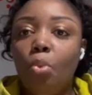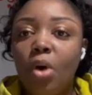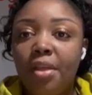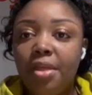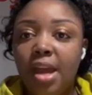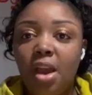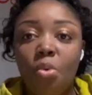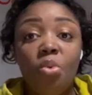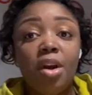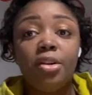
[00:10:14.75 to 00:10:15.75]
one
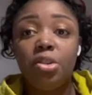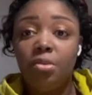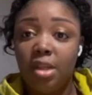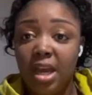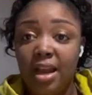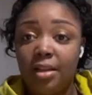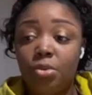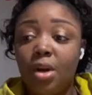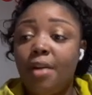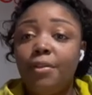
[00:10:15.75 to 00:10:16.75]
thing, one or two
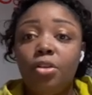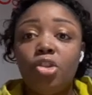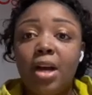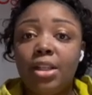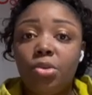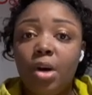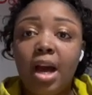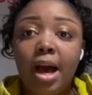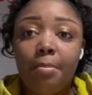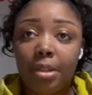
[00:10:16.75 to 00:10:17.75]
things, whatever you're trying to
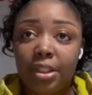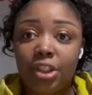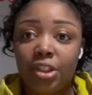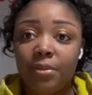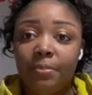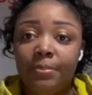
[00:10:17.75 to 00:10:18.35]
accomplish